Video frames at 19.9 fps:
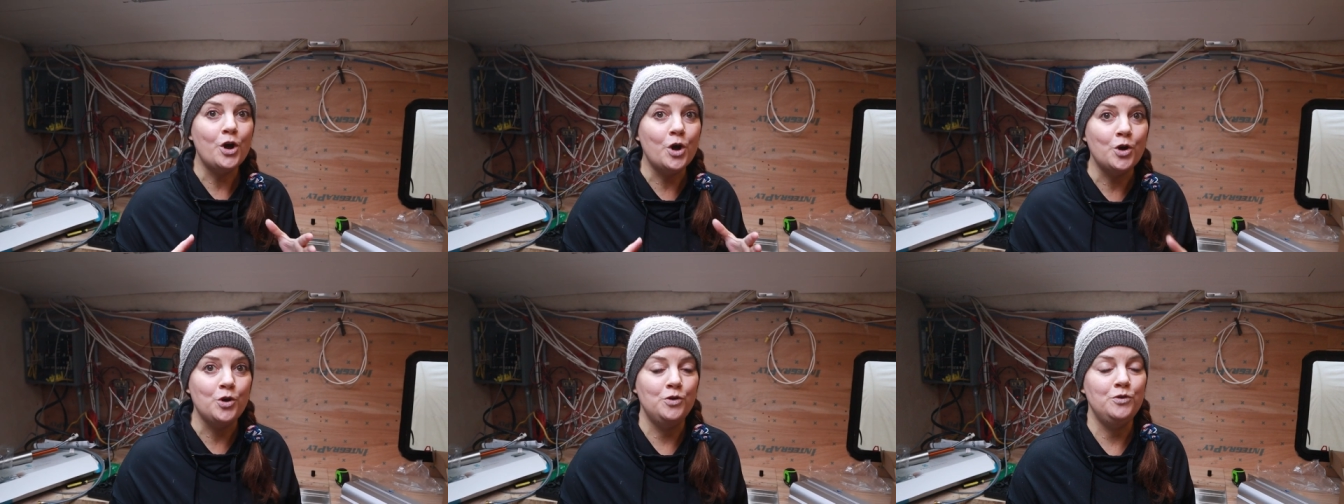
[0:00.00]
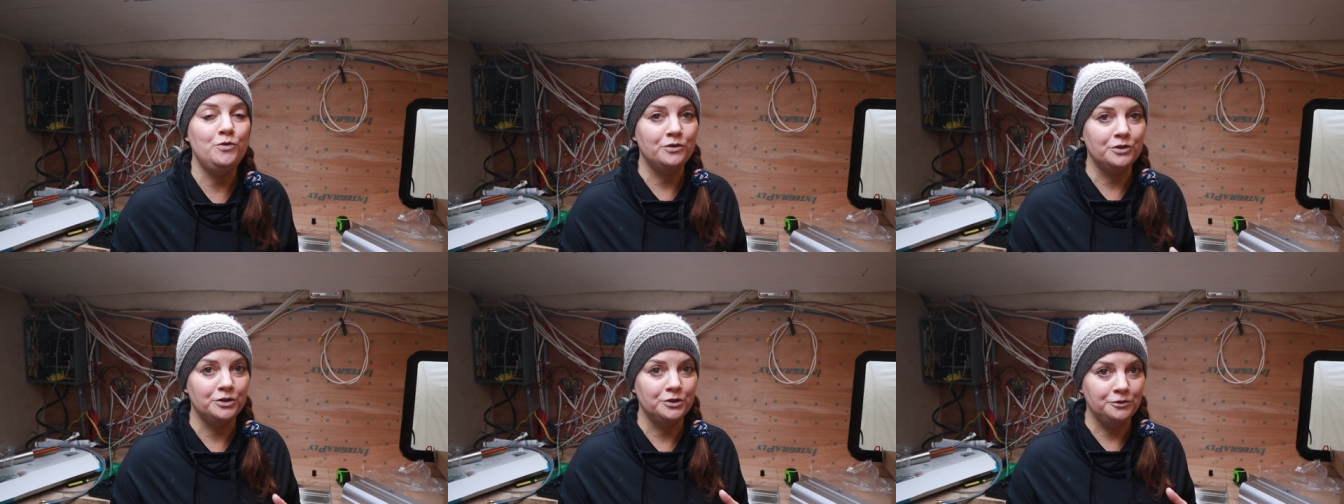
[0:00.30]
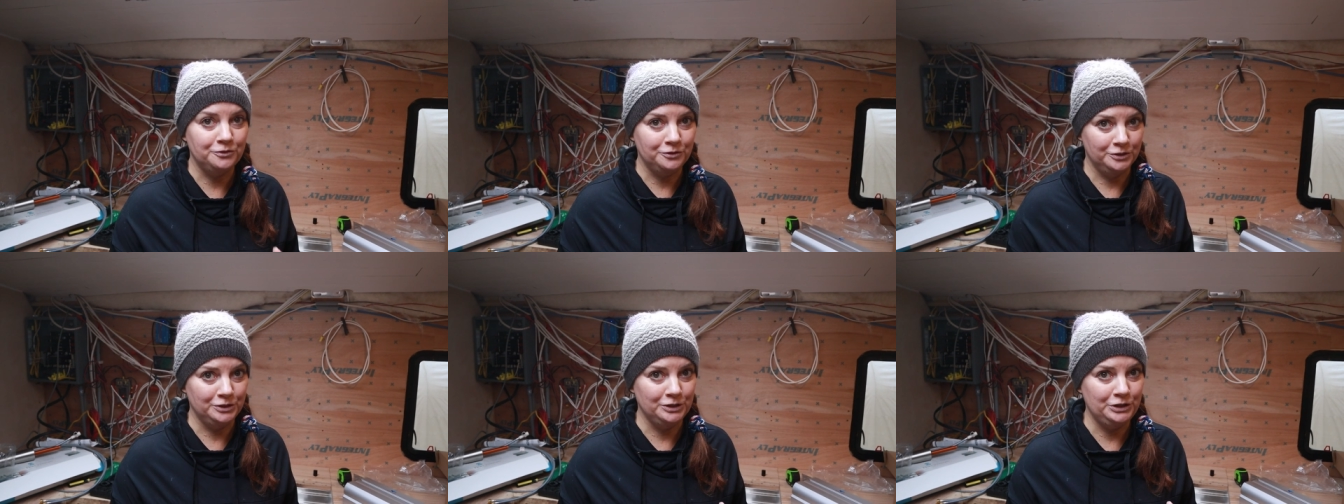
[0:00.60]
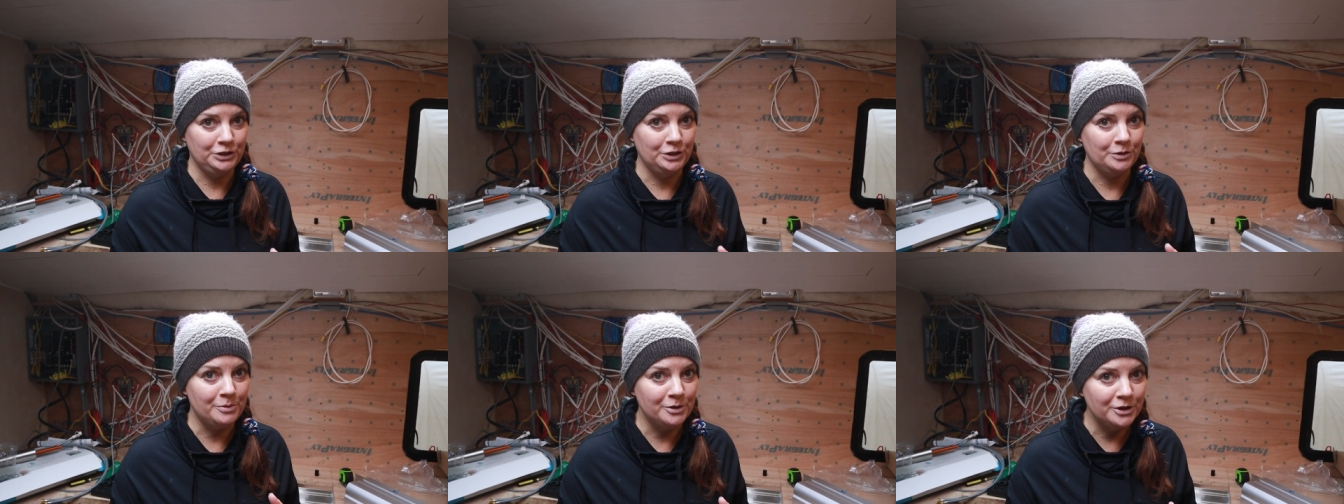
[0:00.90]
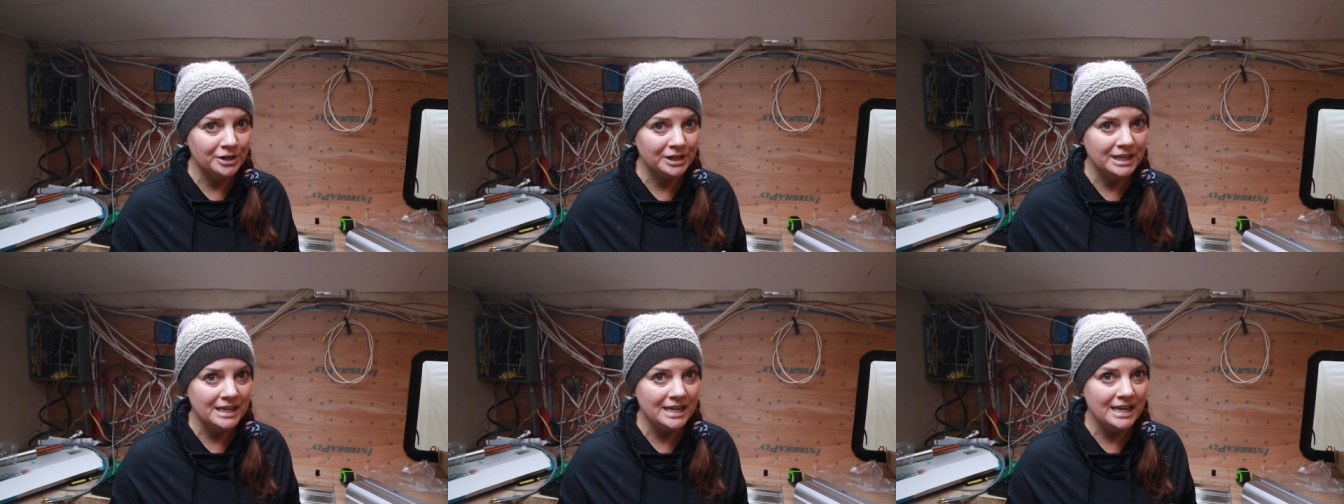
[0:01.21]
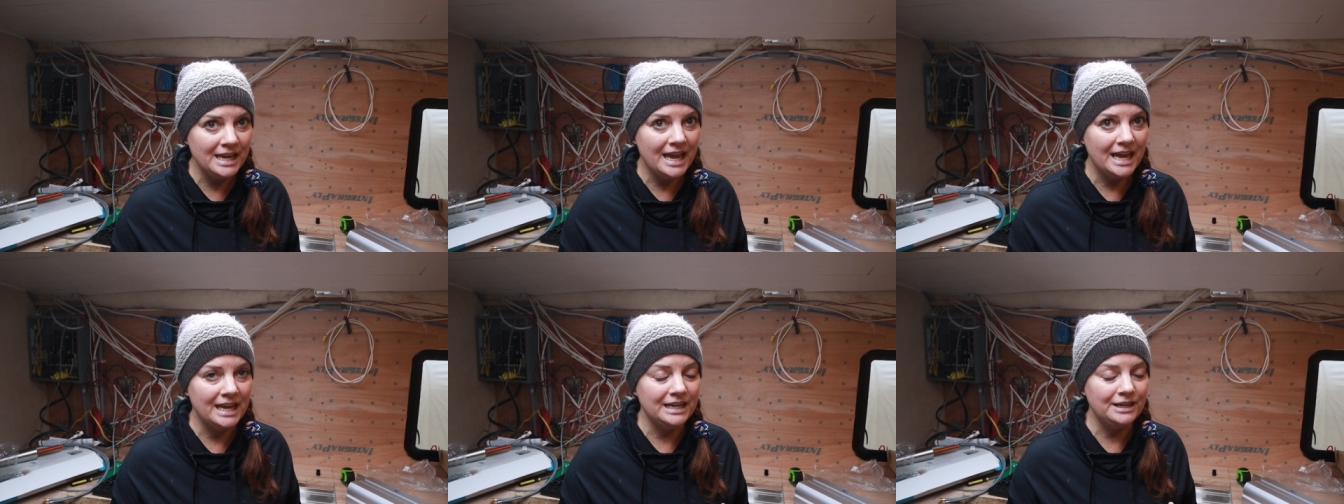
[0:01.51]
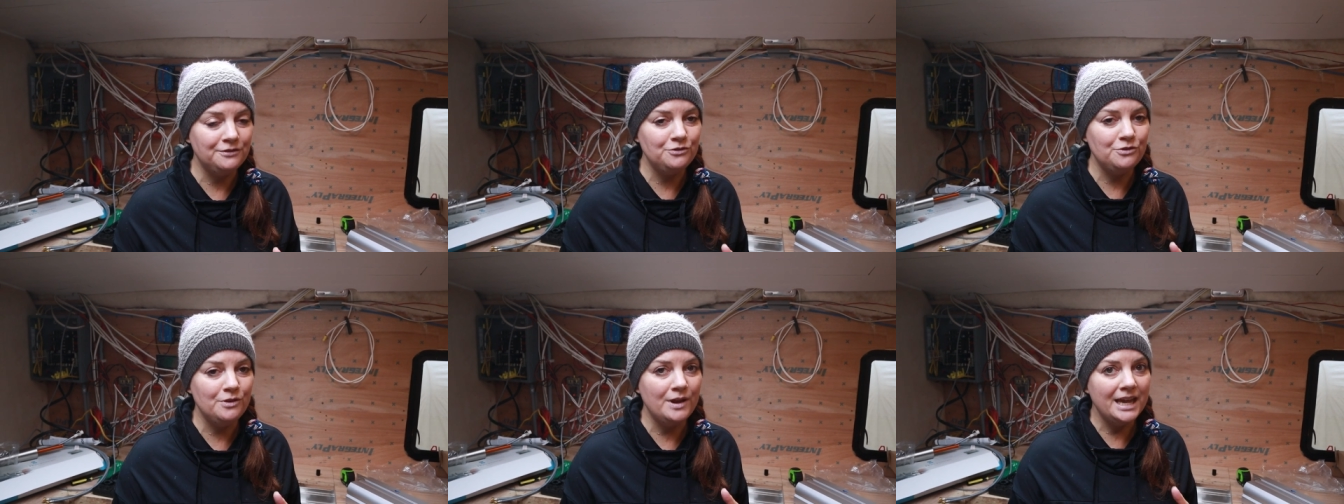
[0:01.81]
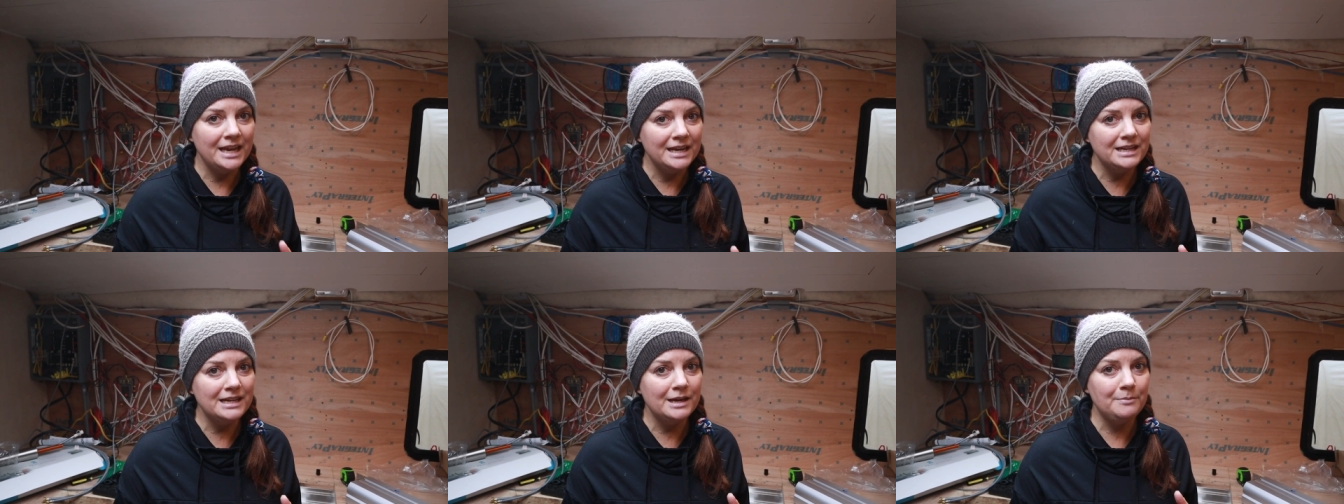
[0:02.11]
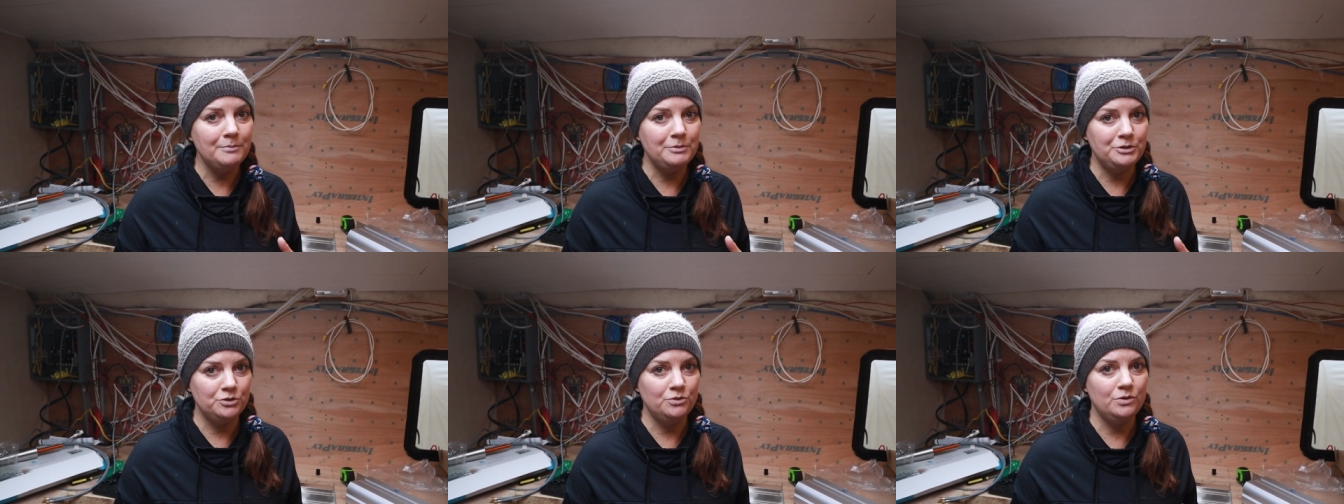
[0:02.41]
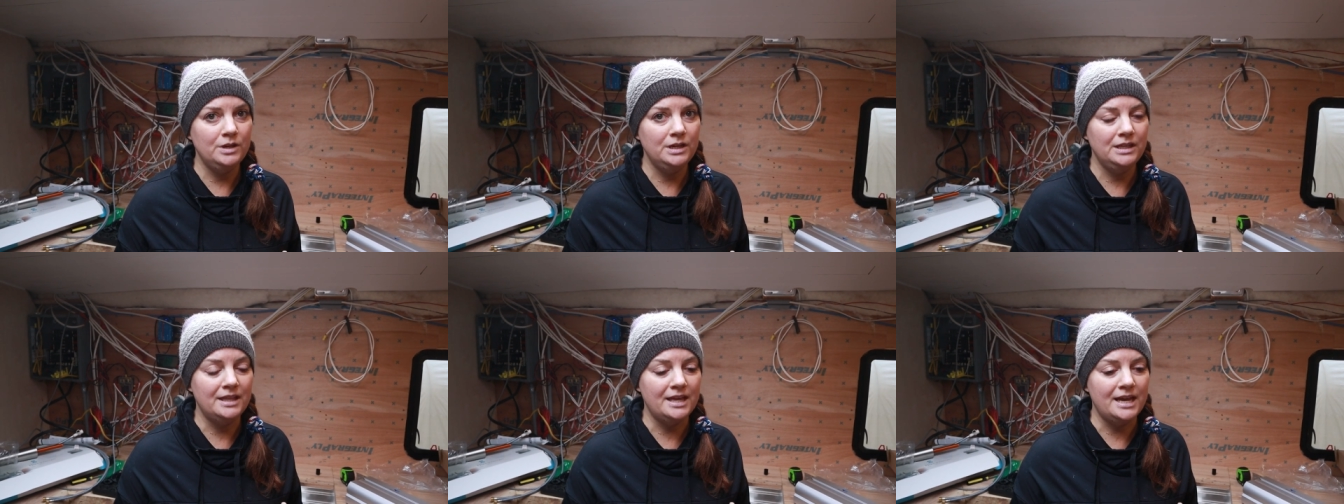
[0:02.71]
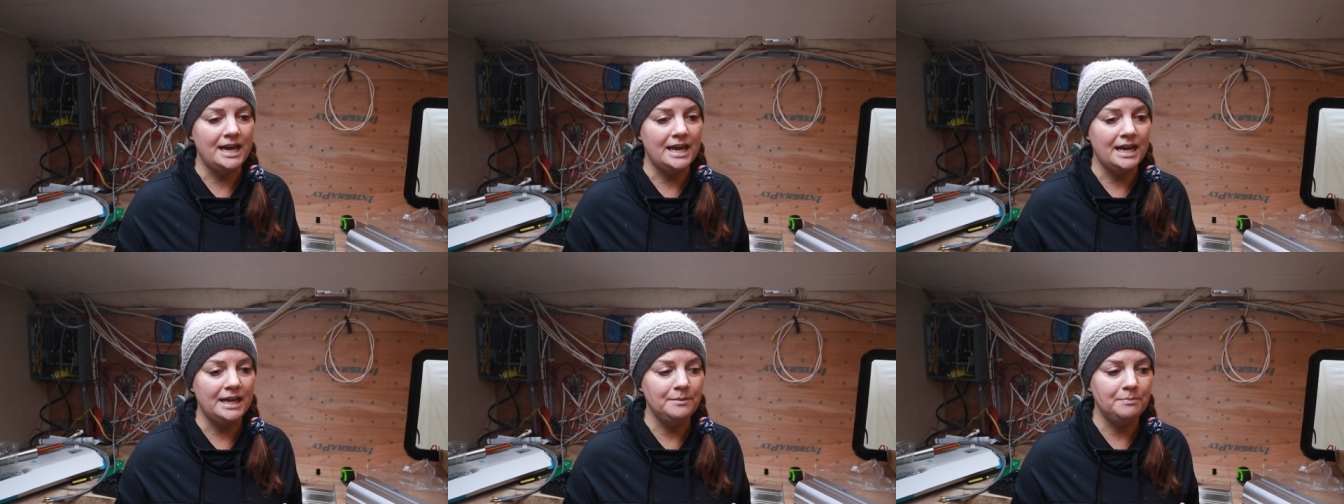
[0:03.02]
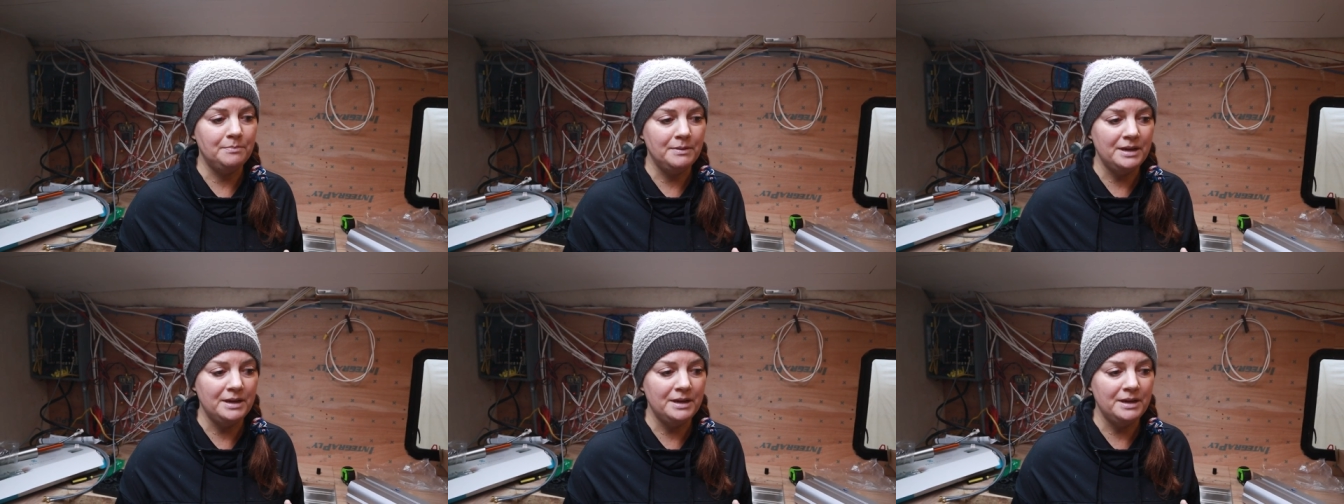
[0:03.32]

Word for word: overfilled your Berkey and if you end up doing that,